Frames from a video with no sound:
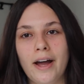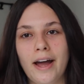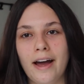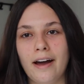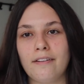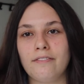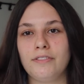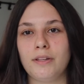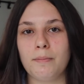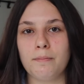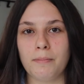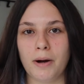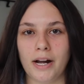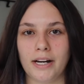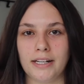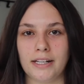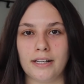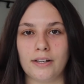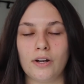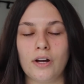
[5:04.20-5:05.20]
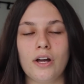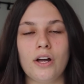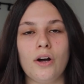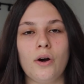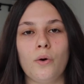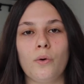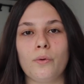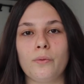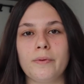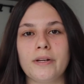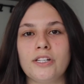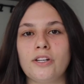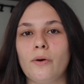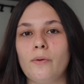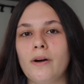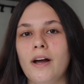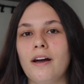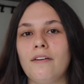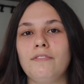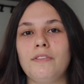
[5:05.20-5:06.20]
have the money or we
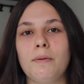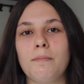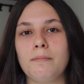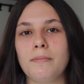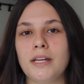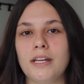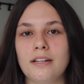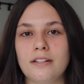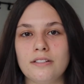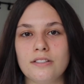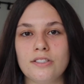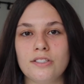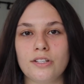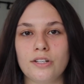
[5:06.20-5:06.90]
don't have the means